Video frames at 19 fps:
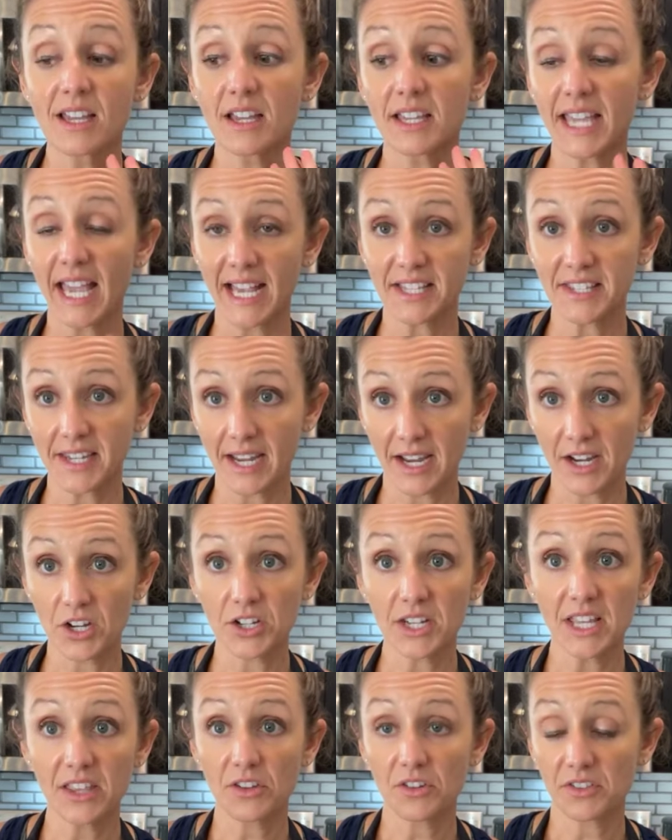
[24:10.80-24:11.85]
cast iron,
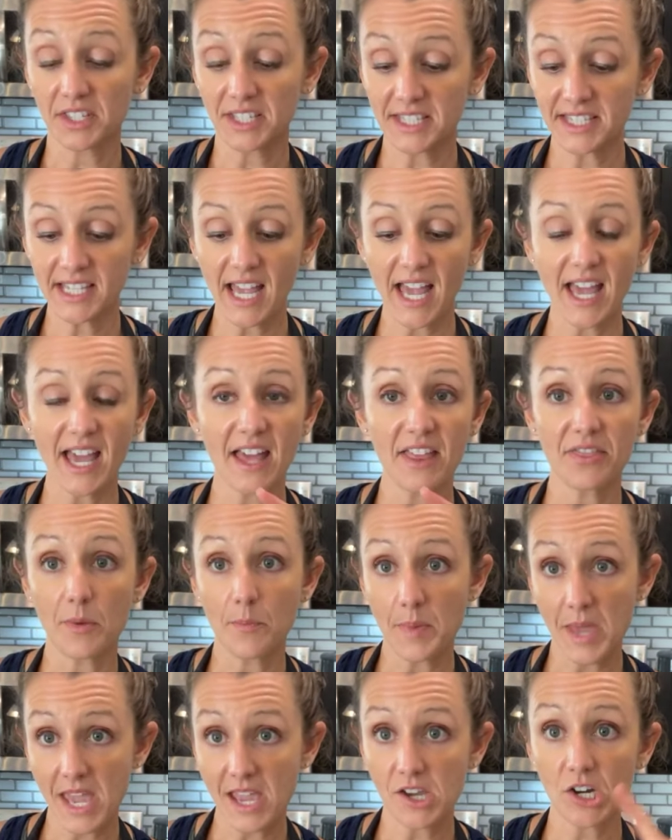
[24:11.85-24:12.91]
either the set, the
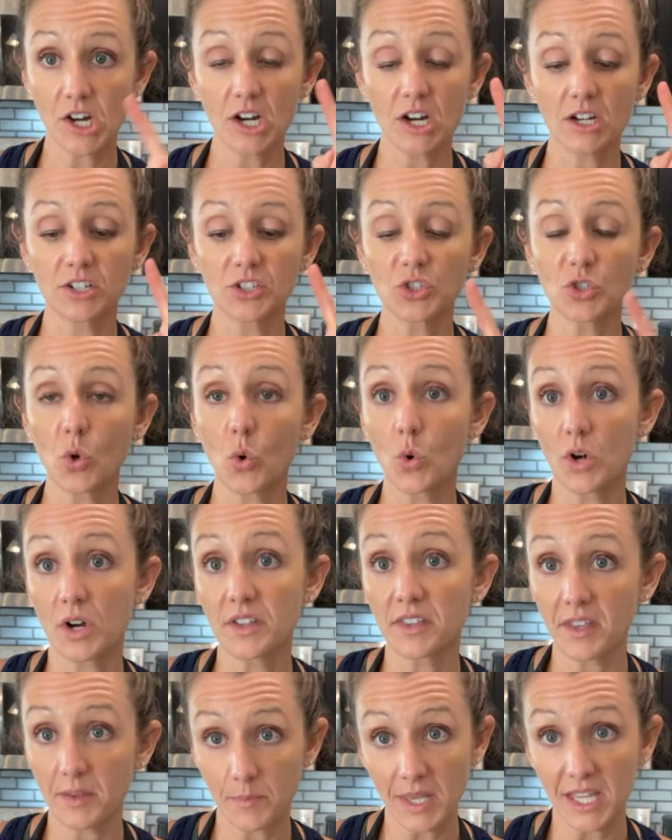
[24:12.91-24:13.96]
bakers, or
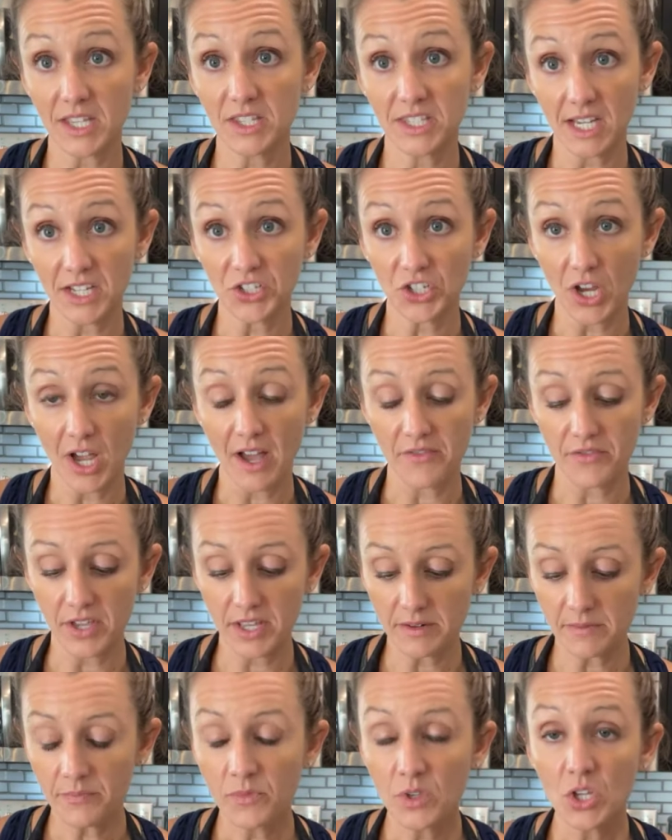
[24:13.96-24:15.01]
the big Dutch
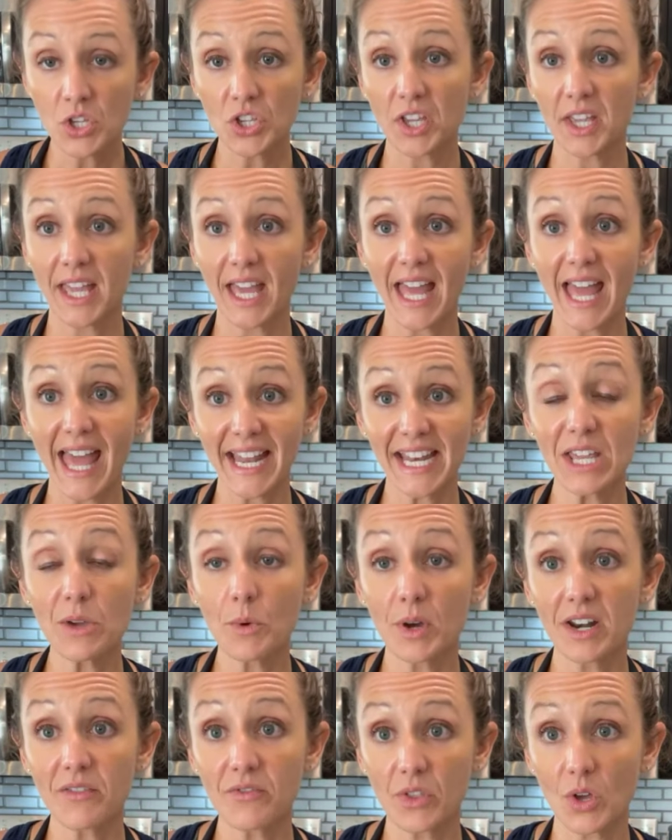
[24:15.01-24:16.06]
oven. You can get any
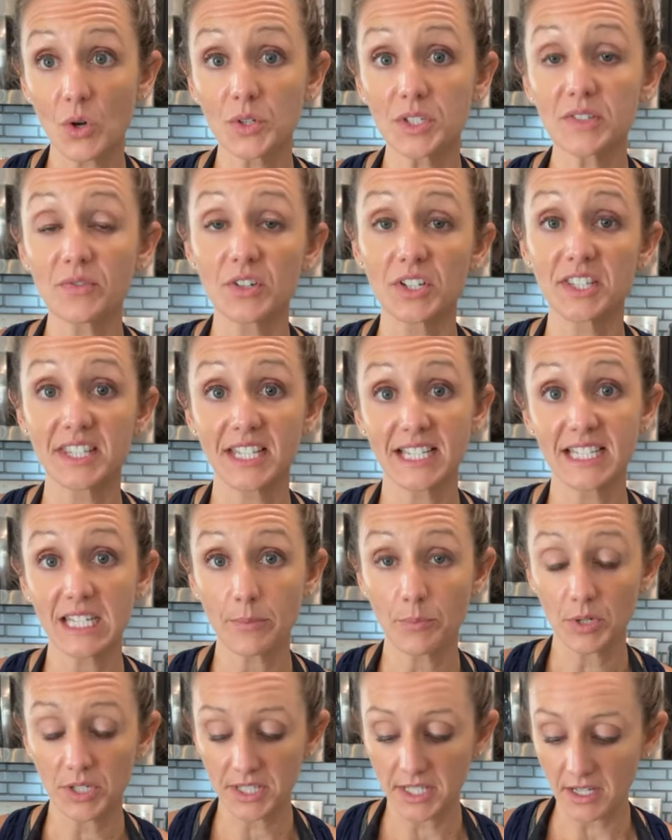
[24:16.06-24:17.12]
one of those for
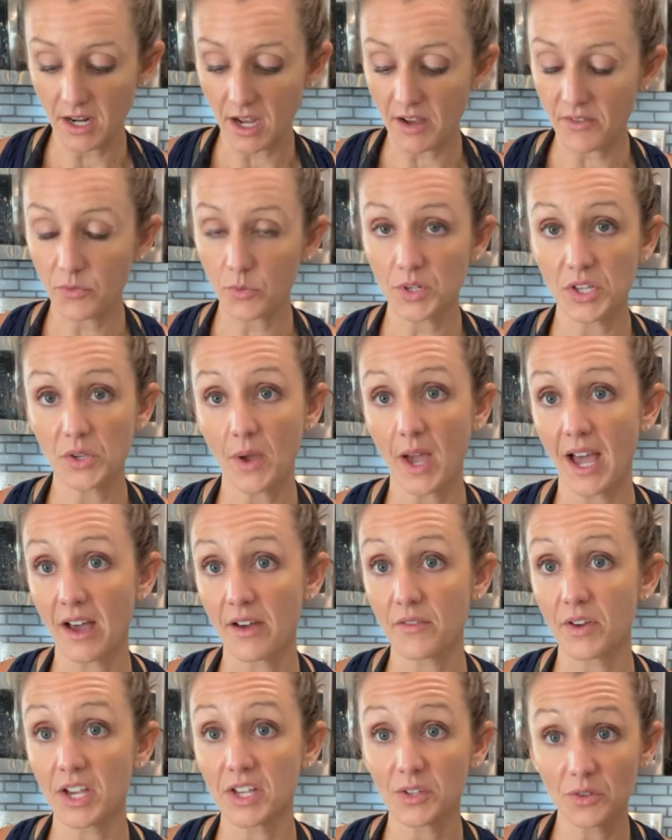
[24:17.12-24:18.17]
60% off when you have
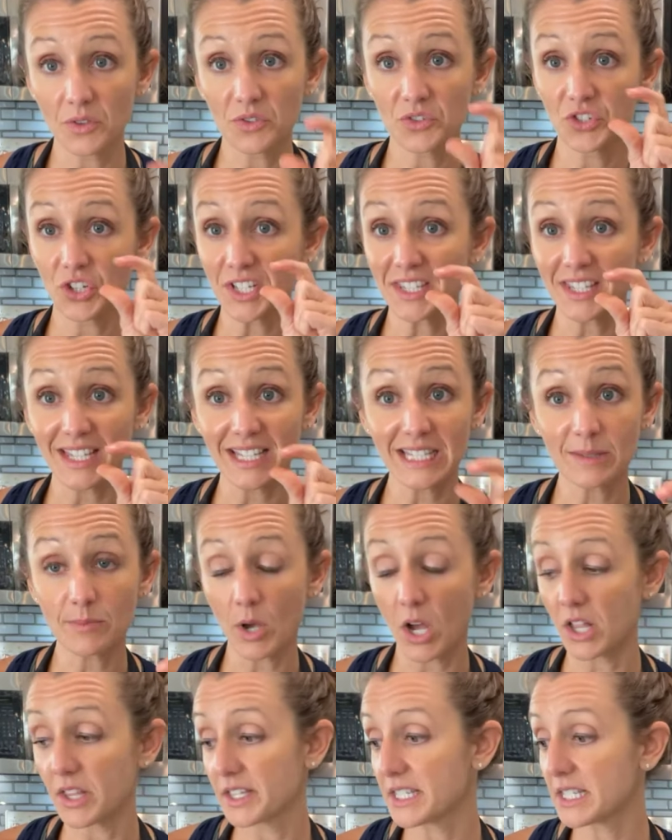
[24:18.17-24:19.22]
a, just the
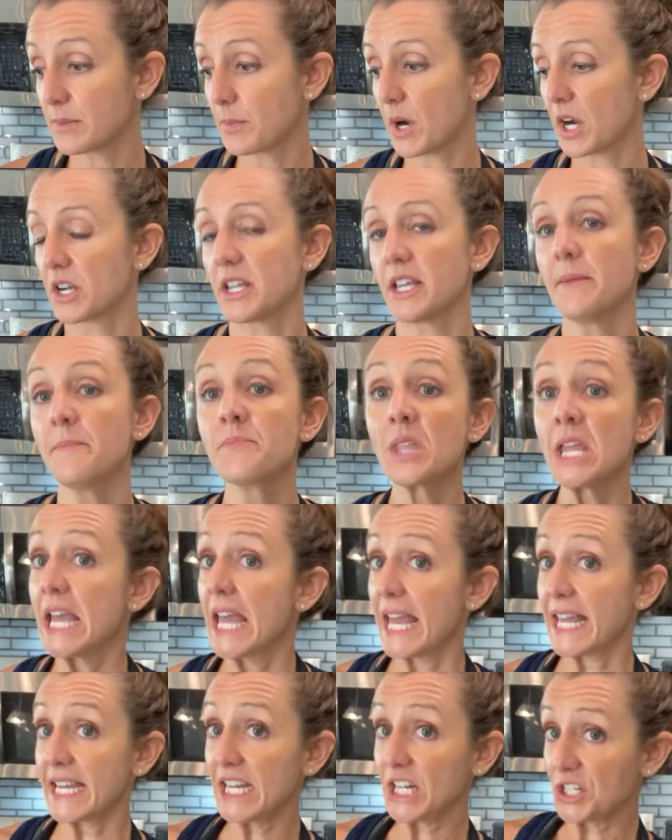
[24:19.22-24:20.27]
smallest party.
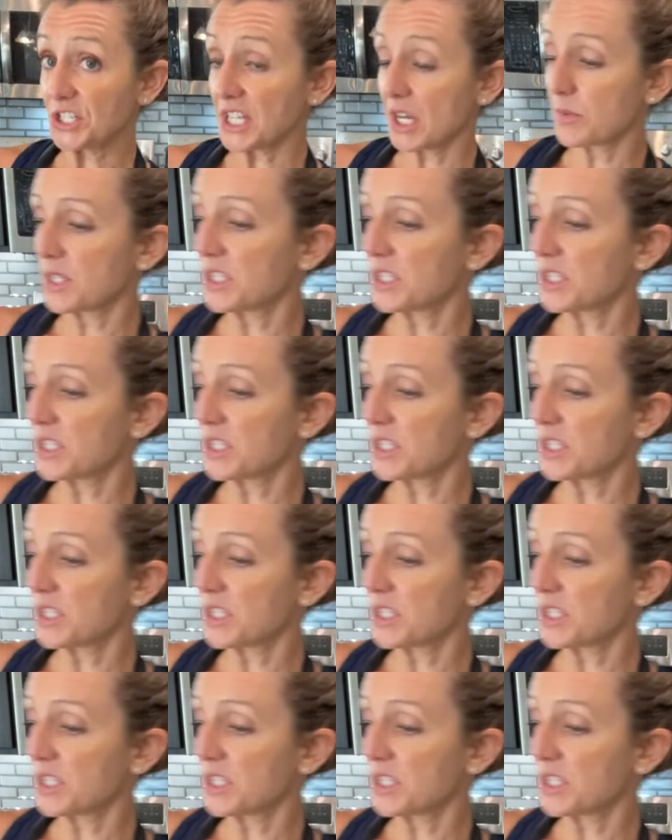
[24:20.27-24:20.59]
And here's how we